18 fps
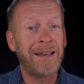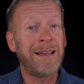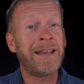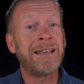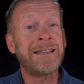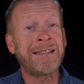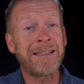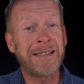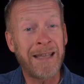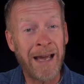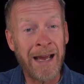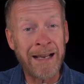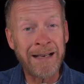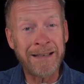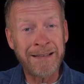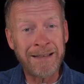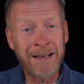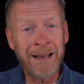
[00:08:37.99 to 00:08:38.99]
is
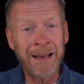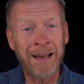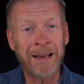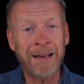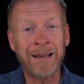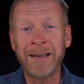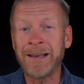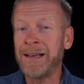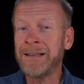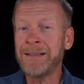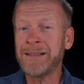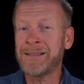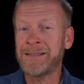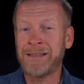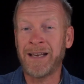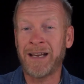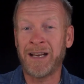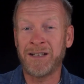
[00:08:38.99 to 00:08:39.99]
that day in the
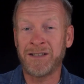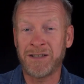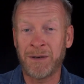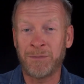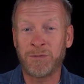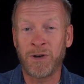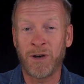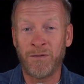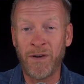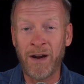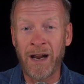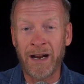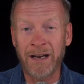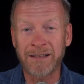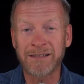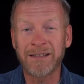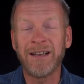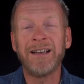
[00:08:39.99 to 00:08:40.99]
2nd chapter of
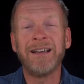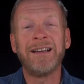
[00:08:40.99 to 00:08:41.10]
Acts